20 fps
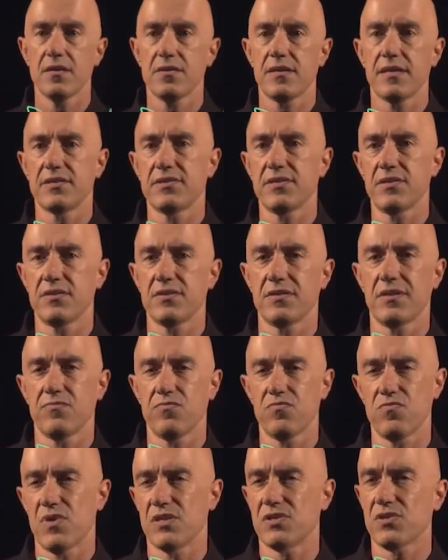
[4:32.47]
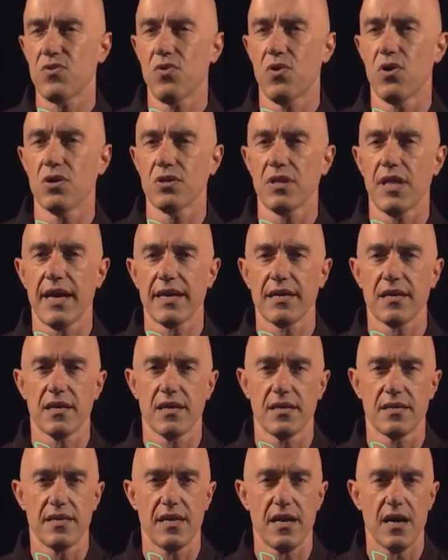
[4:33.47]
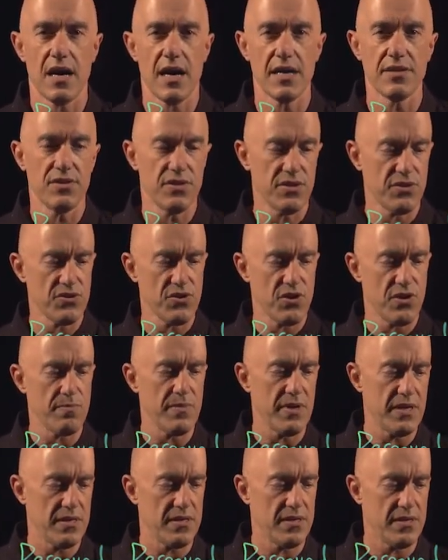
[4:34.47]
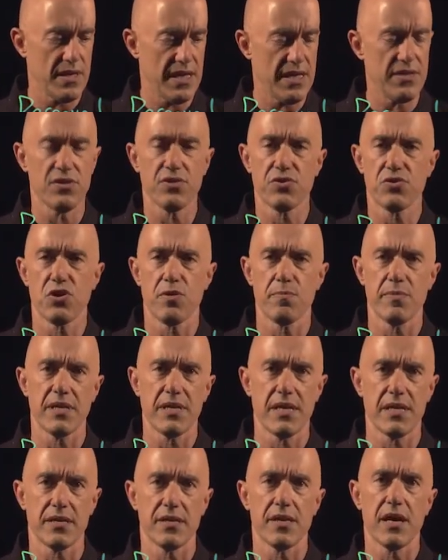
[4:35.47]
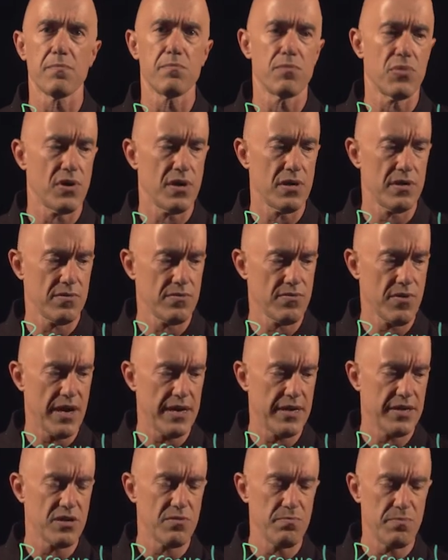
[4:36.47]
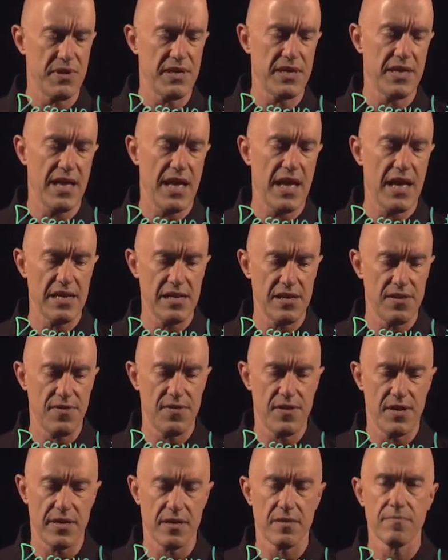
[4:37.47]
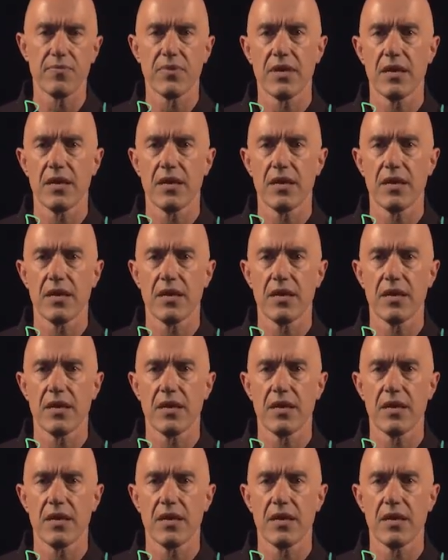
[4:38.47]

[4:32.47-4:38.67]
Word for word: This is what's called like an undetermined, indeterminate number, right? It could be anything.